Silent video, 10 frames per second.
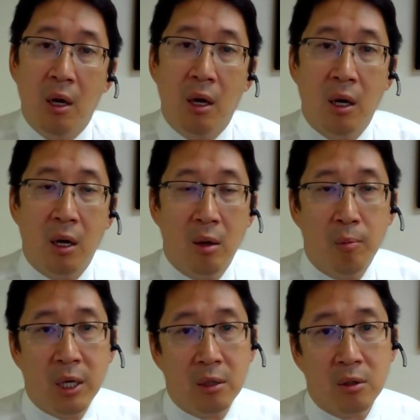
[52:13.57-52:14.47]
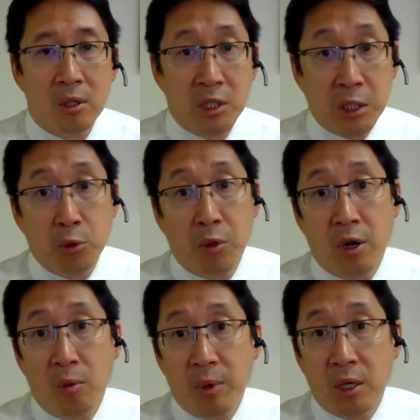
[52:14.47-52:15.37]
Um, but continued
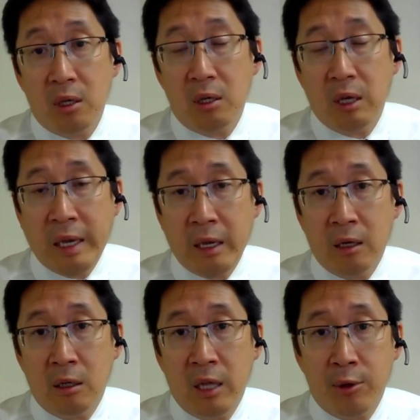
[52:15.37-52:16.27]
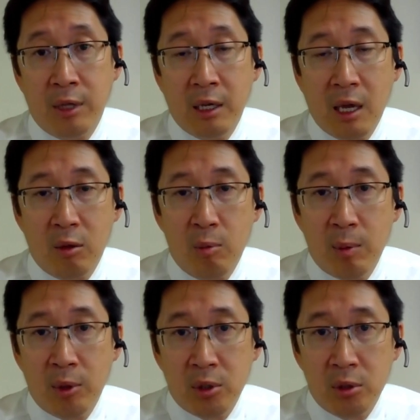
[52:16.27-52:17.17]
therapy and allowing the
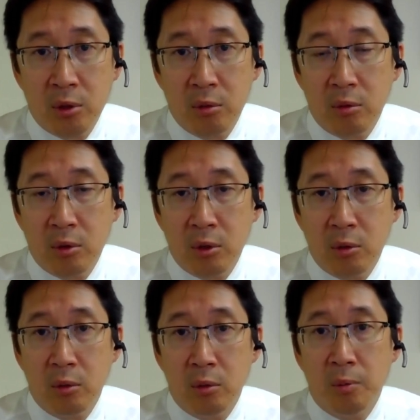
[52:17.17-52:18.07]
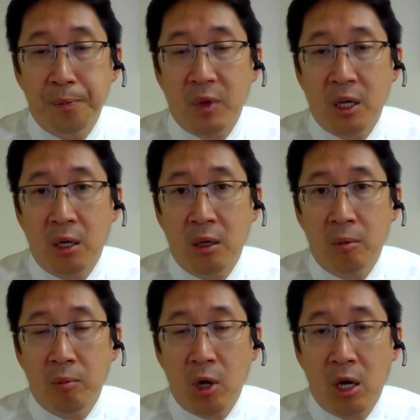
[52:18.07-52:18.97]
acanthamoeba to, to
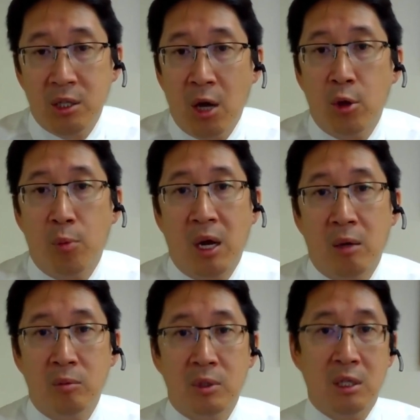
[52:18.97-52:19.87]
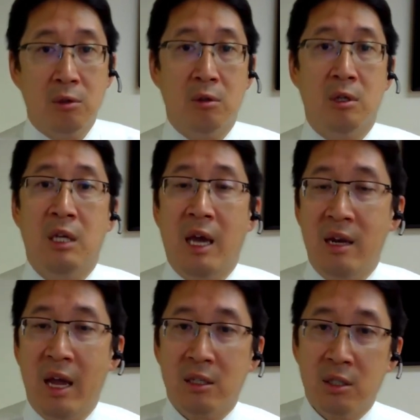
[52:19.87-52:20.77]
um, cause other problems either in the
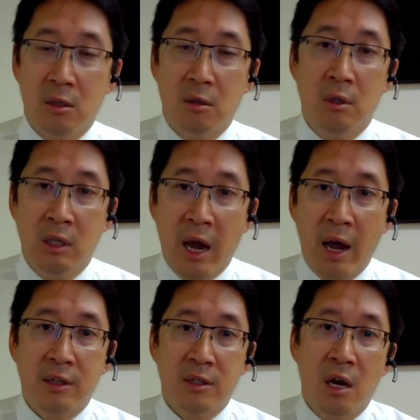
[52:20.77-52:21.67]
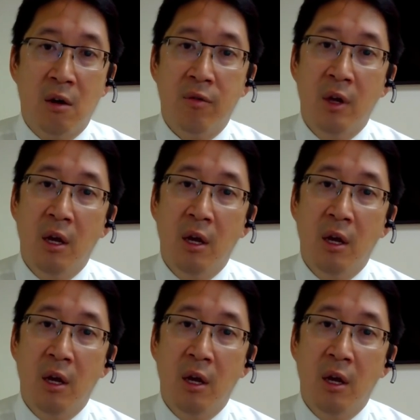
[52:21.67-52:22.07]
adnexa or in the eye itself.